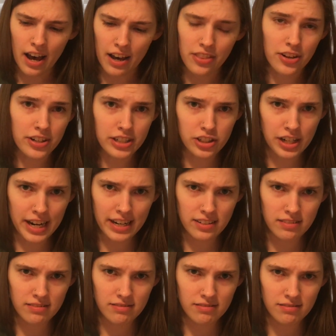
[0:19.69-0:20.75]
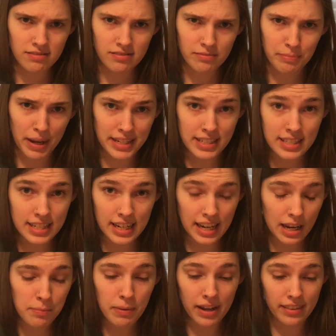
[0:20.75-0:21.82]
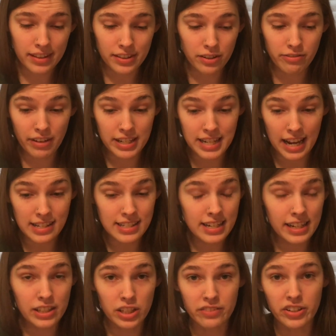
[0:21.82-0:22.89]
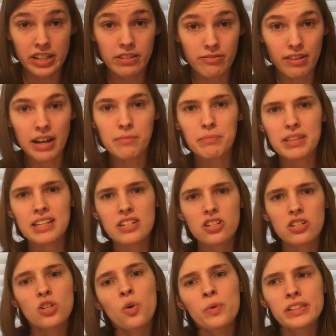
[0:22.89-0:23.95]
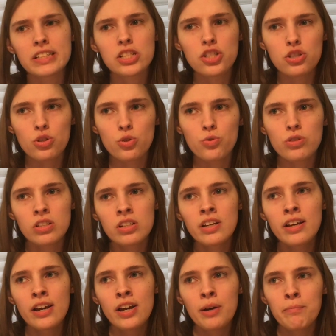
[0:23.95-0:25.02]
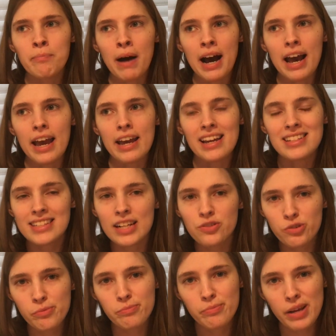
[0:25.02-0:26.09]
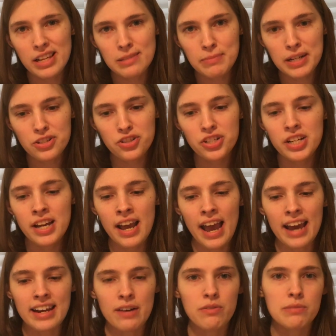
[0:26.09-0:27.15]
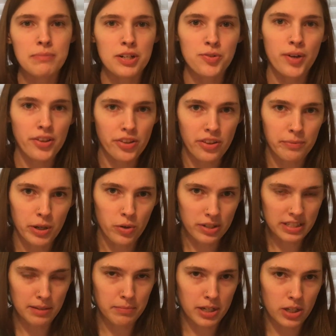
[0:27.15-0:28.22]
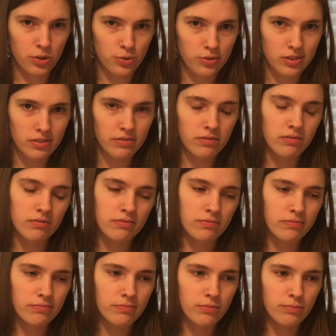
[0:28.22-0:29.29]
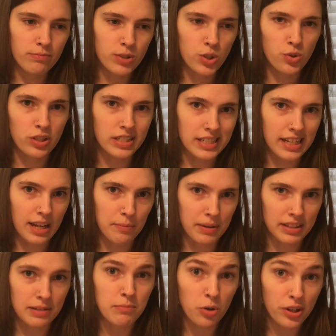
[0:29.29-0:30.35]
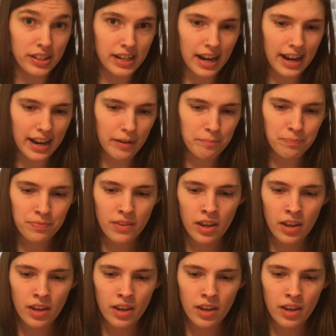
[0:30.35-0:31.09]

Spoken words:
They're a great mantis to keep. I think they're fantastic and they're very fun, but they just don't really suit my insect room as much, and I would much rather them go to somebody who's suited to keeping them more than I am.